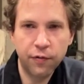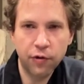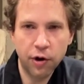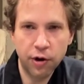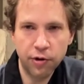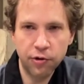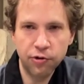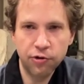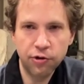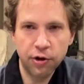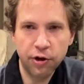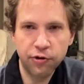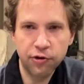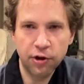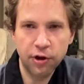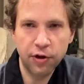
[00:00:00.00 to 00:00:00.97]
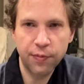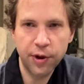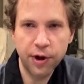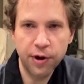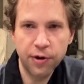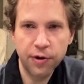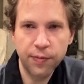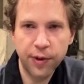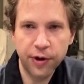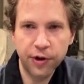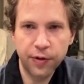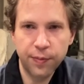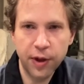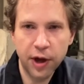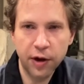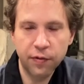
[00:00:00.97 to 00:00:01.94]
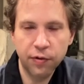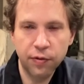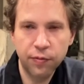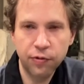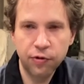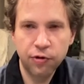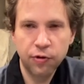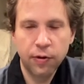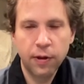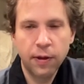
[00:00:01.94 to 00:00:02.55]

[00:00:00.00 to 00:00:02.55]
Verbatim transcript: Gardner's thoughts on the matter about the back rooms.